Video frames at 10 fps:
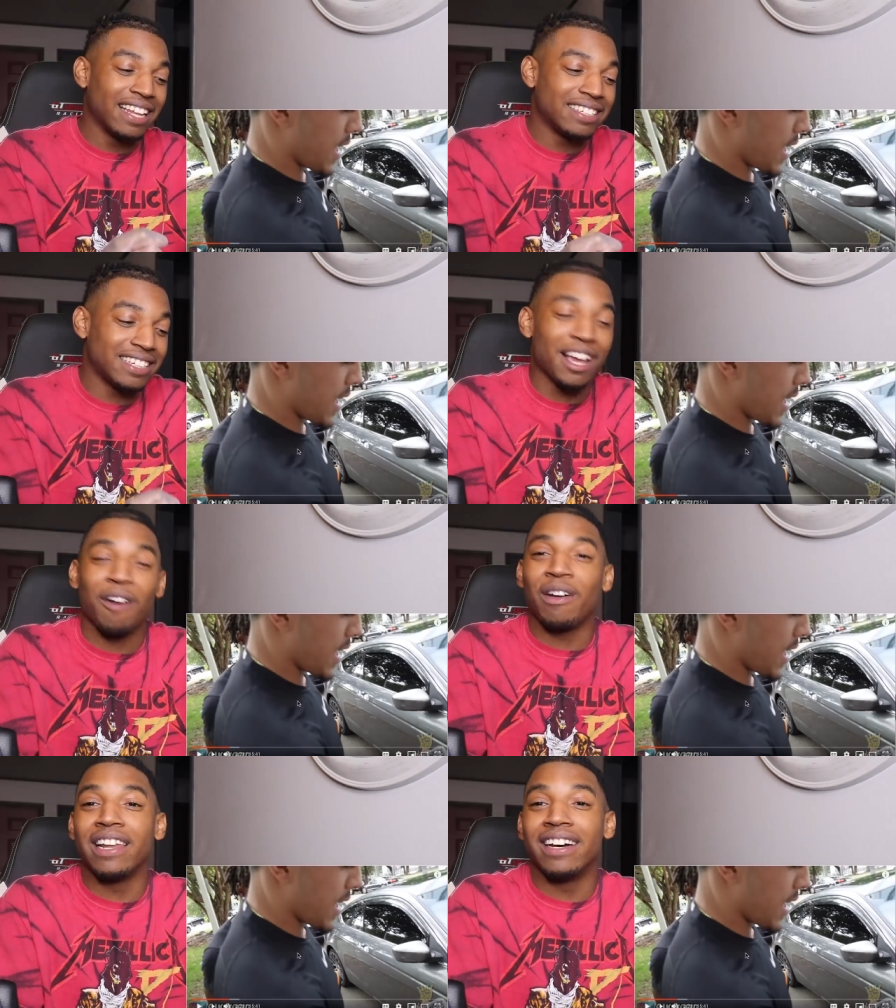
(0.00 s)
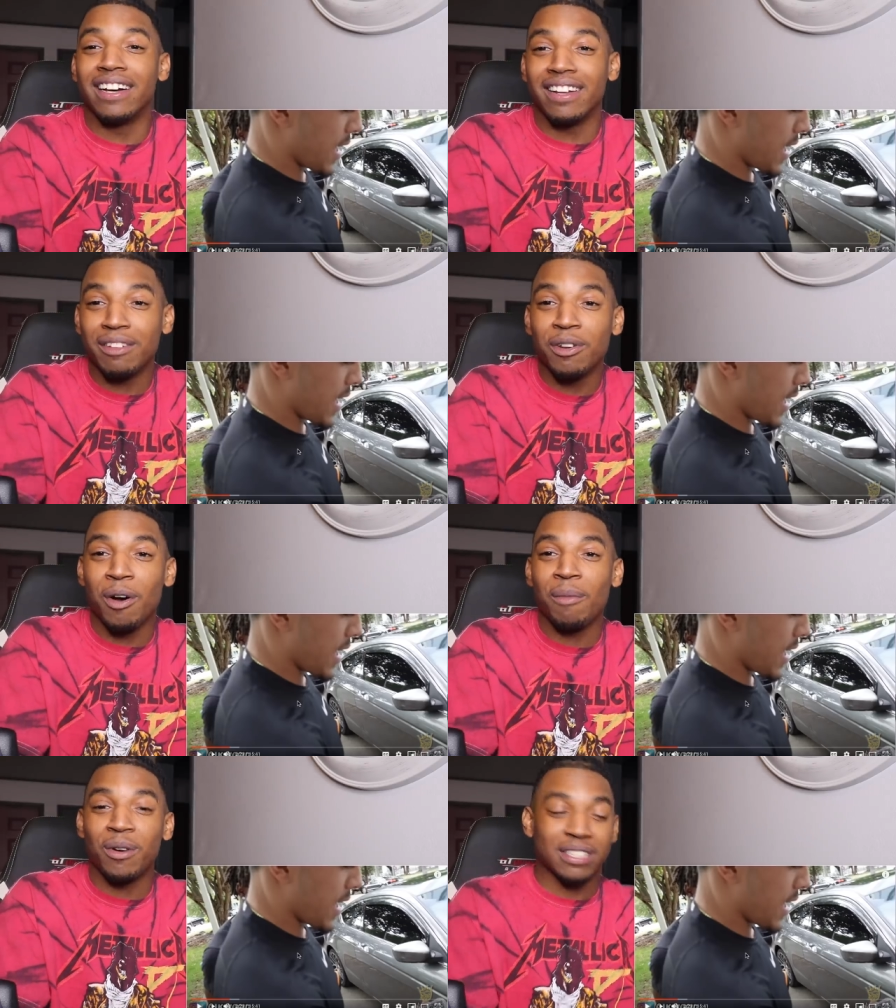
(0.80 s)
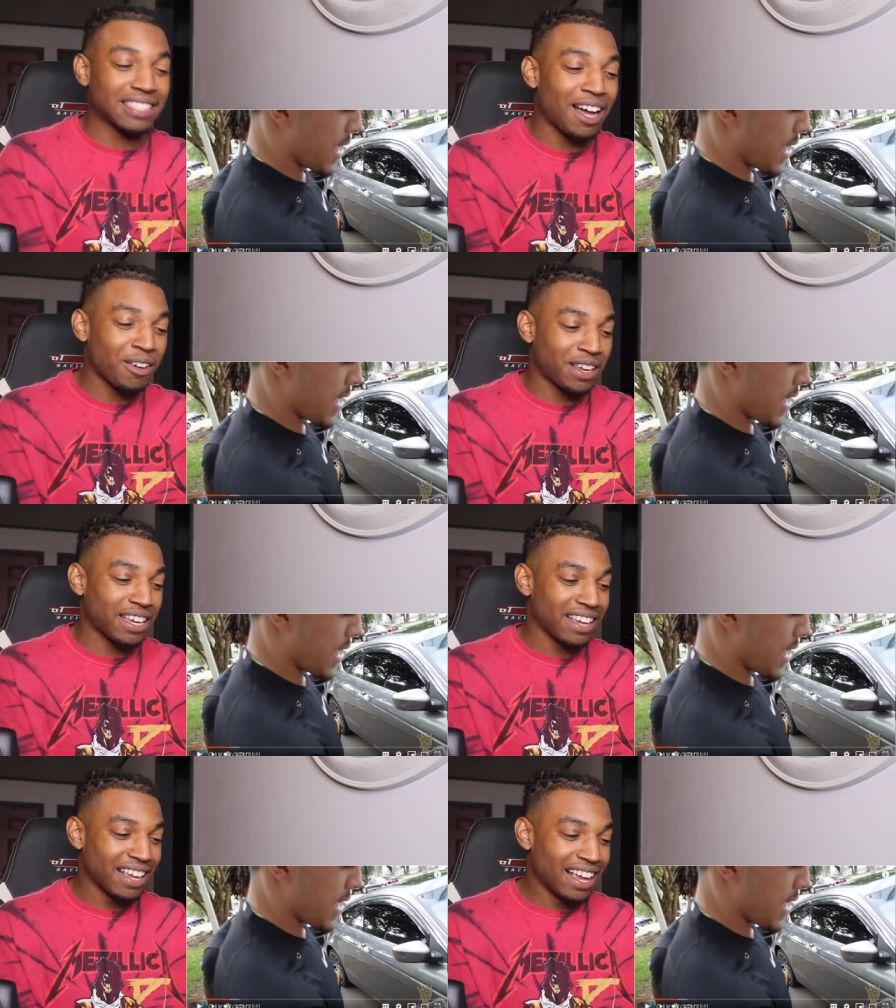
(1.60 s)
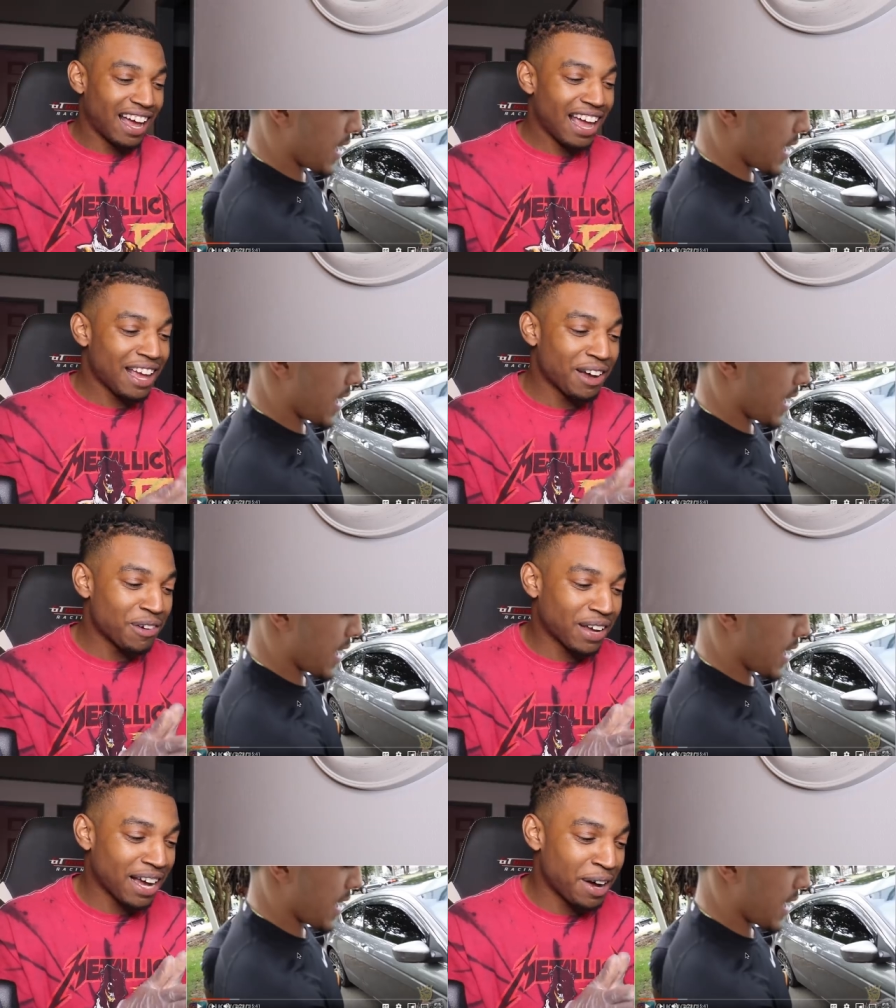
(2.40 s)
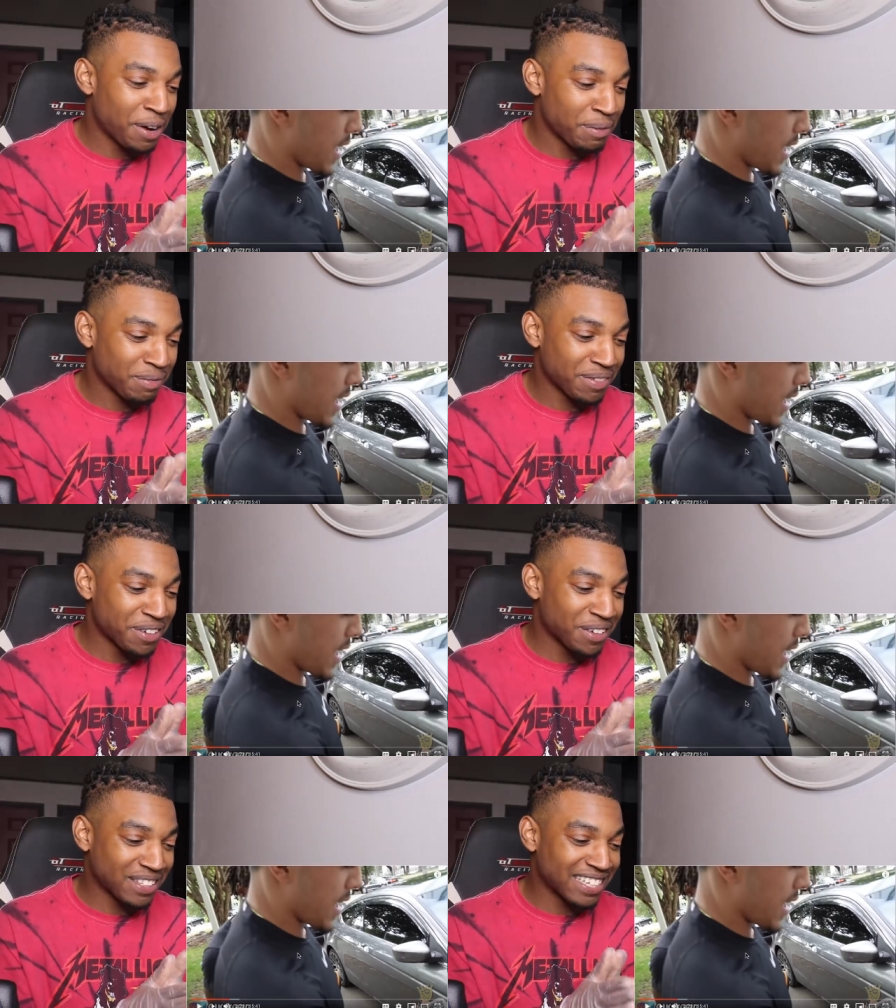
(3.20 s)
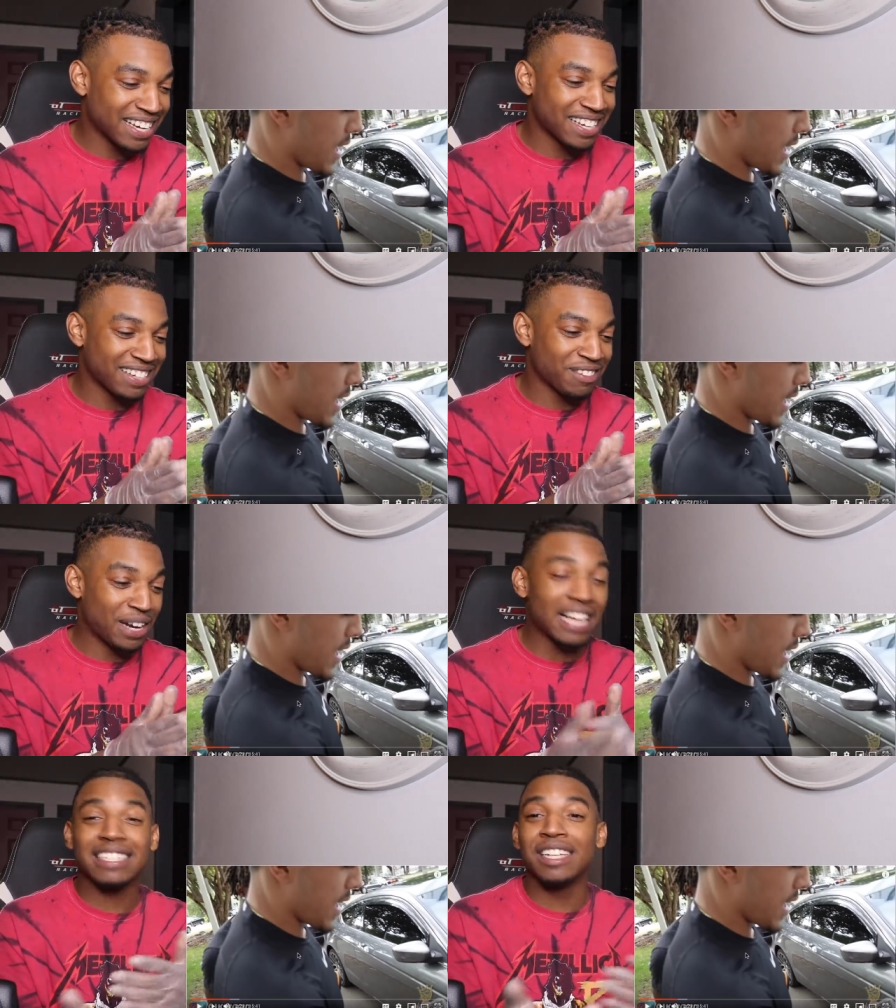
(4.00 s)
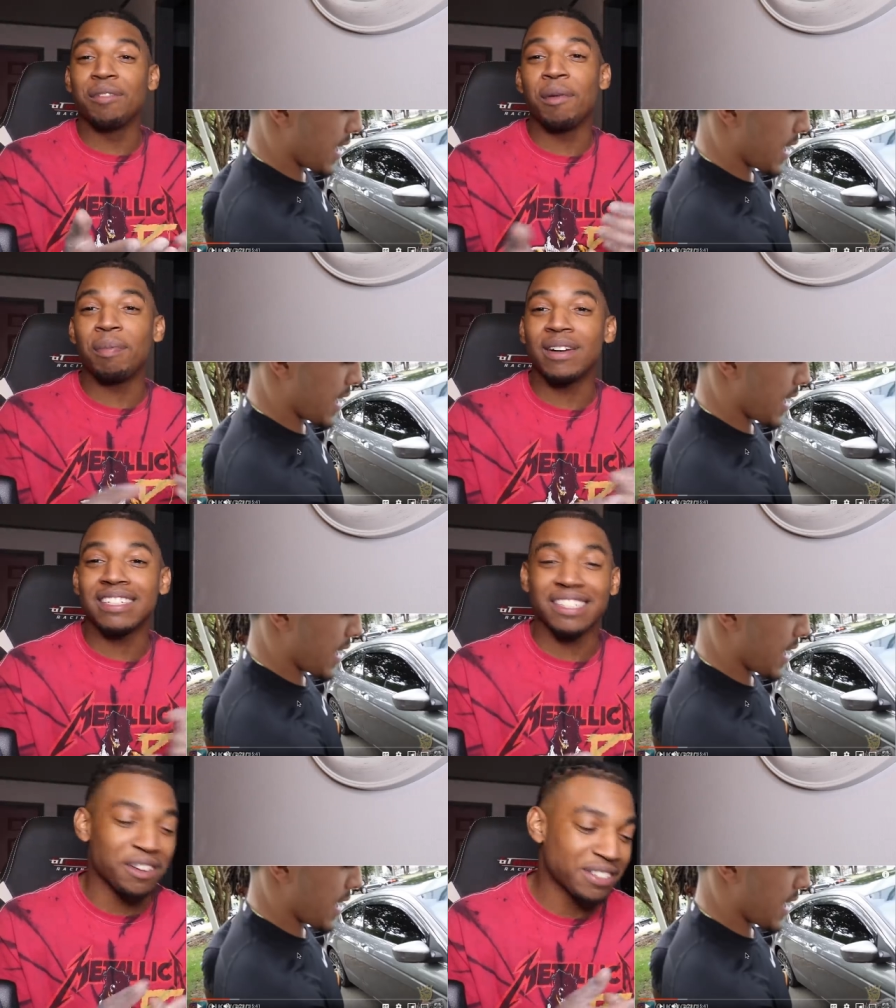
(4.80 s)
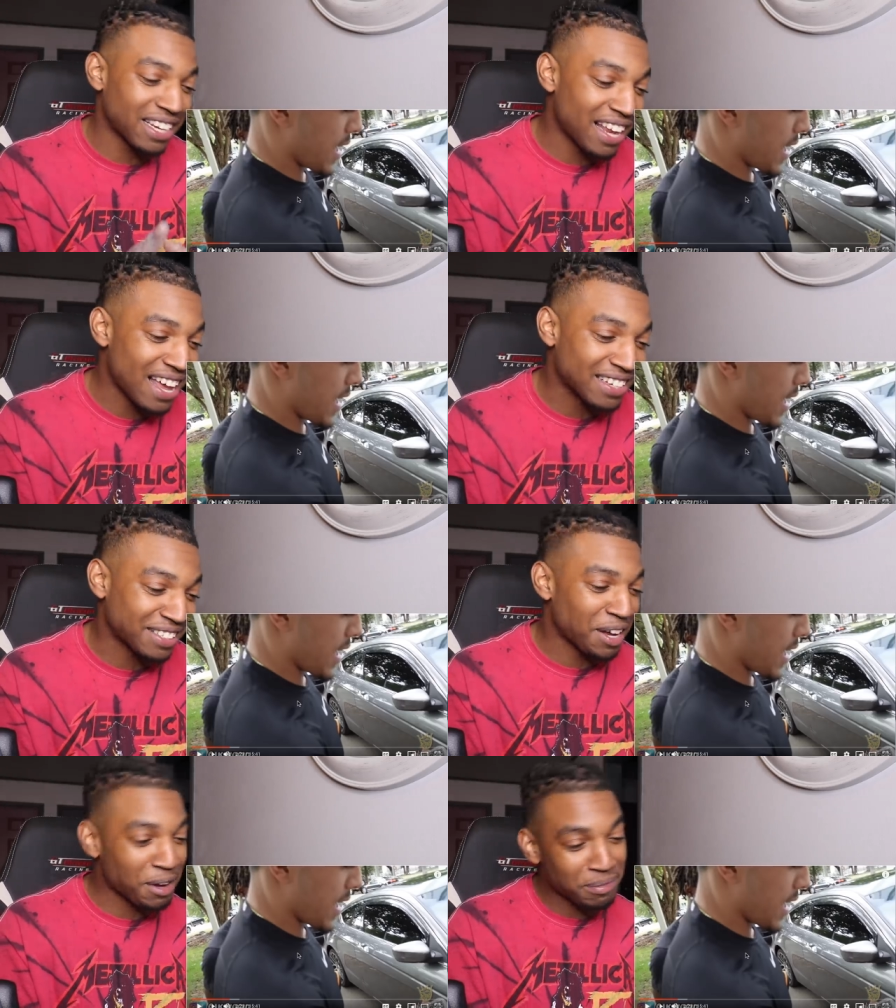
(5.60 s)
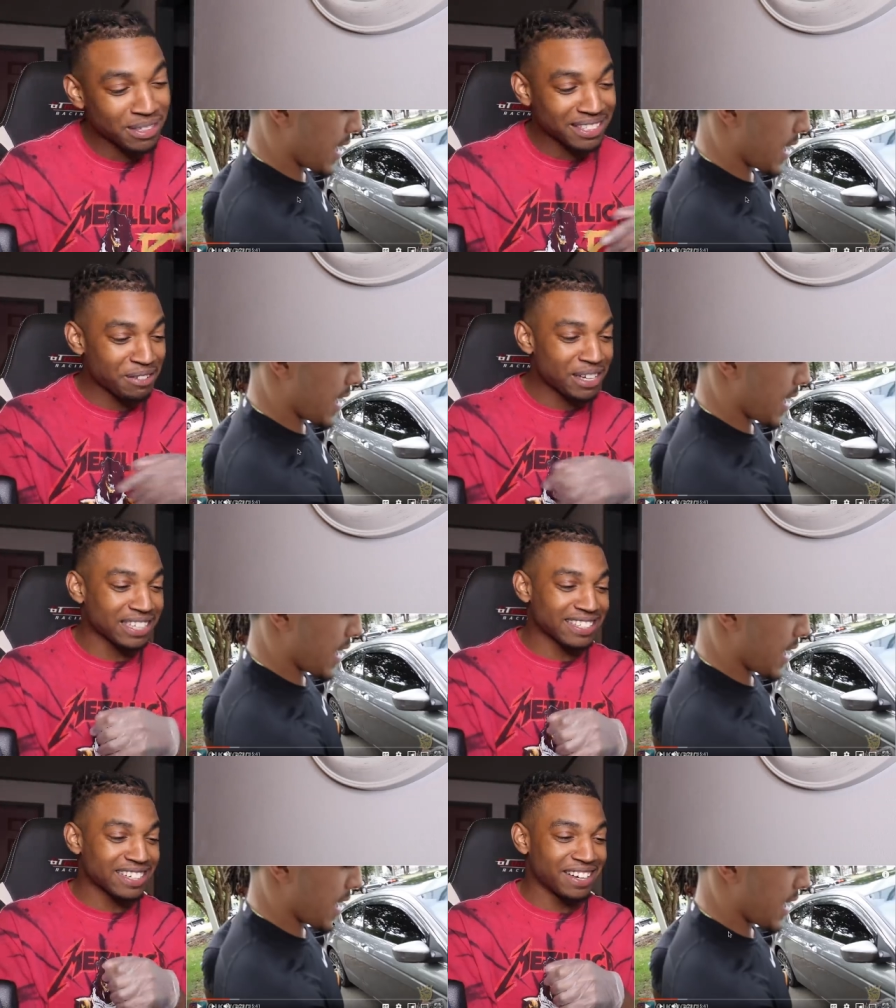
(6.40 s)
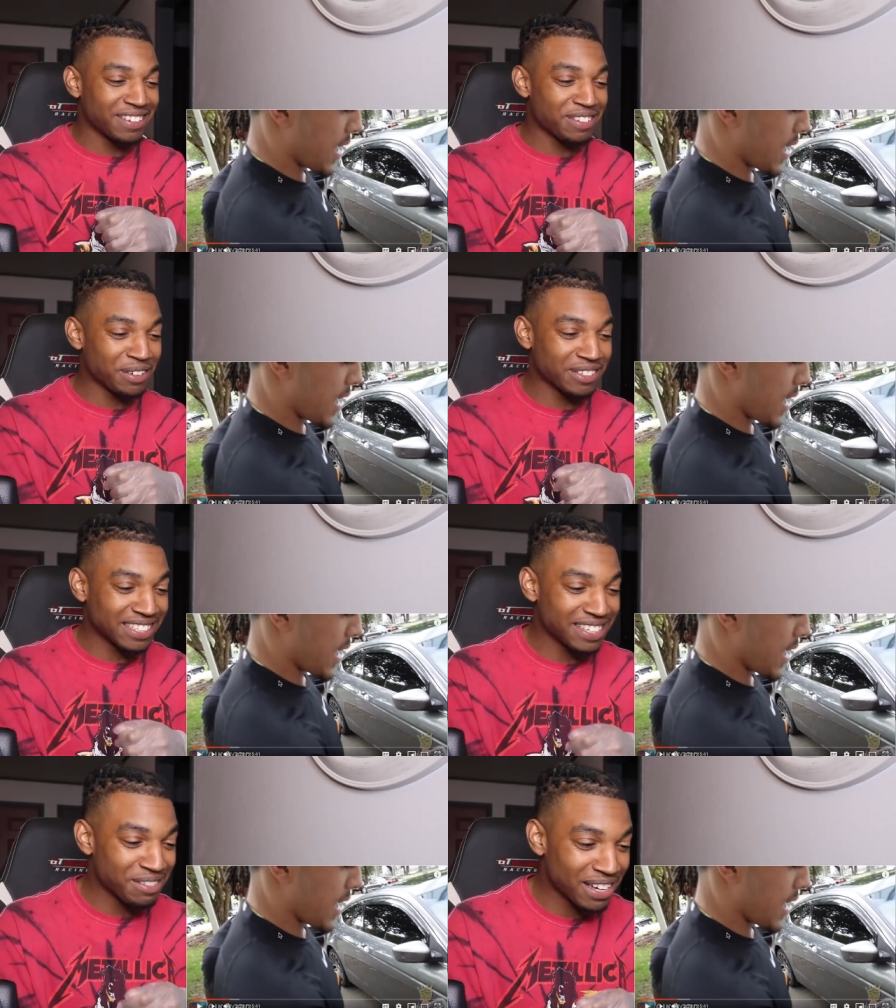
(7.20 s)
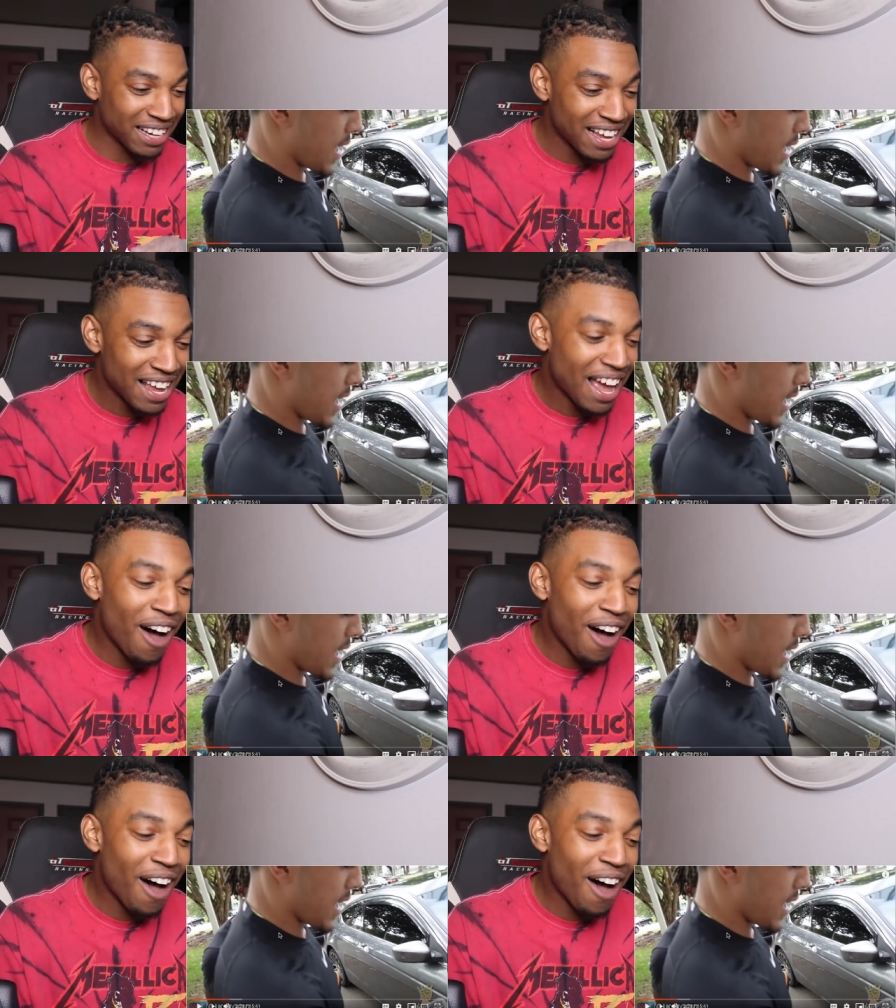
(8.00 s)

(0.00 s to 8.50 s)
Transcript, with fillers: Gio a little, you know, more stalky. I ain't gonna count. You know what I'm saying? When I seen him in person, you know what I'm saying, last time, but shit, we can see though. We gonna see, man.